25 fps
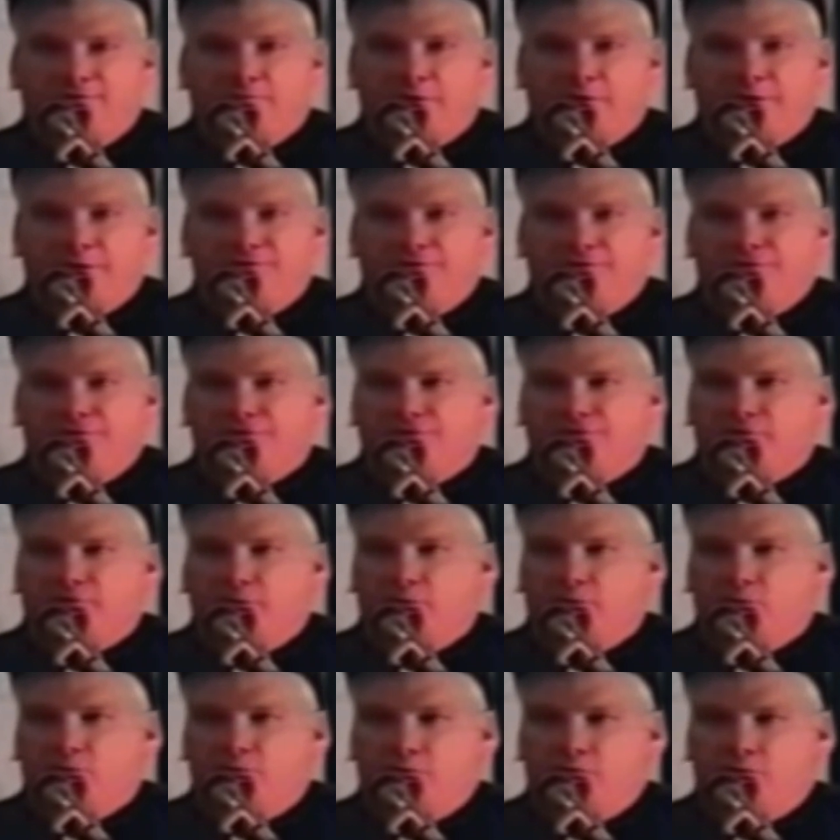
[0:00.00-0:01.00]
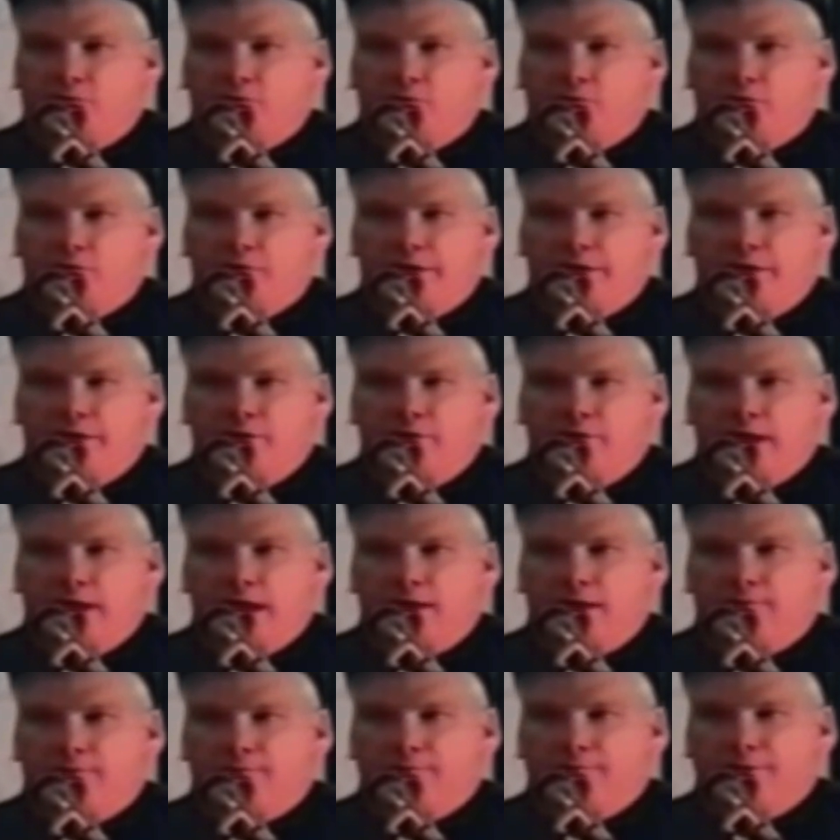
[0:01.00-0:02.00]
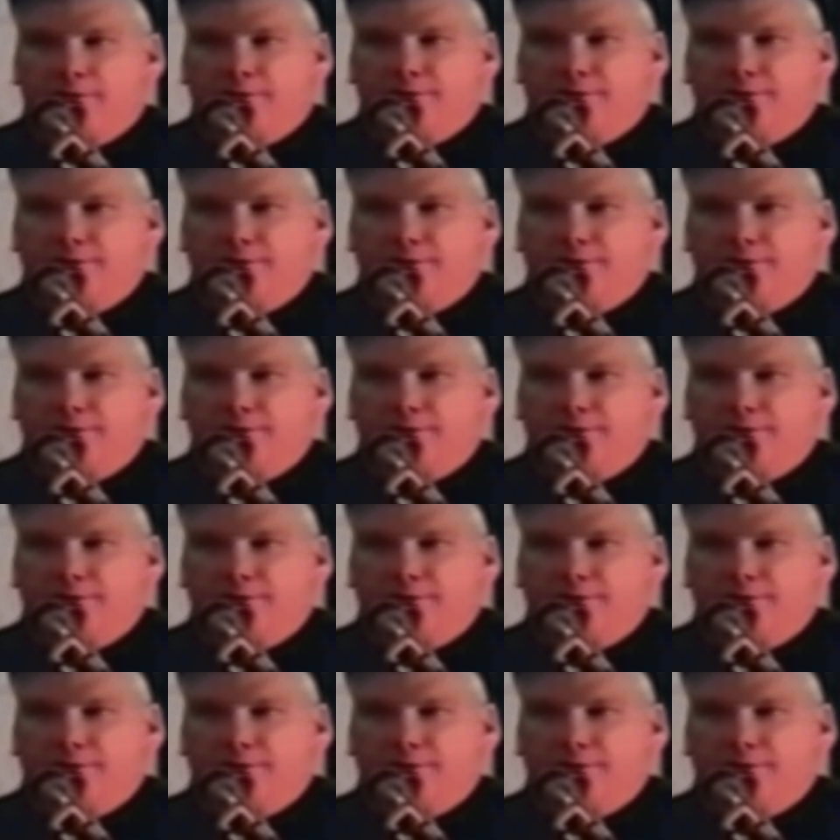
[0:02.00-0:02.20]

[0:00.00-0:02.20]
ladies present, so I won't gore you out,